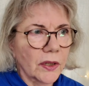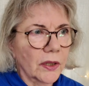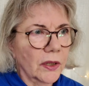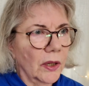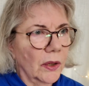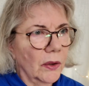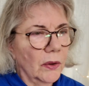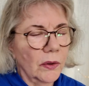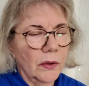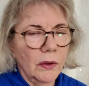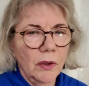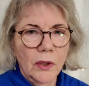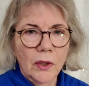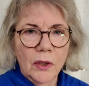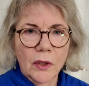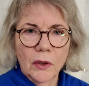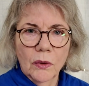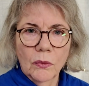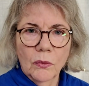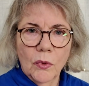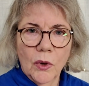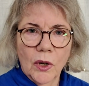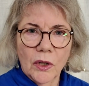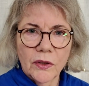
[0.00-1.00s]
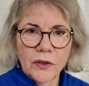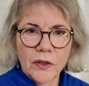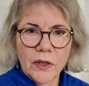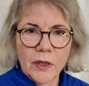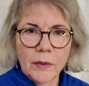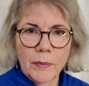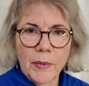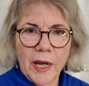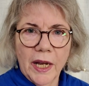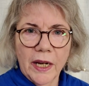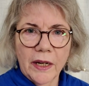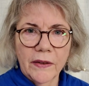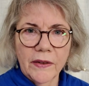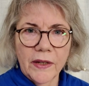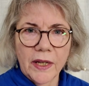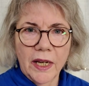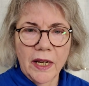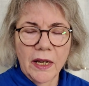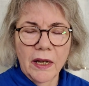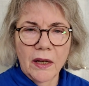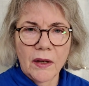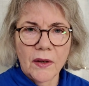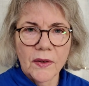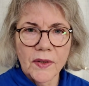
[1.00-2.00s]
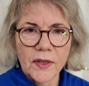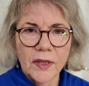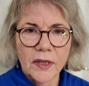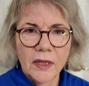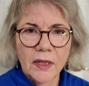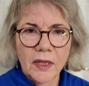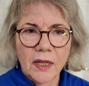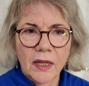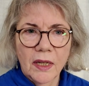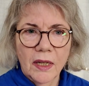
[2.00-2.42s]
to go walk to the back of the house,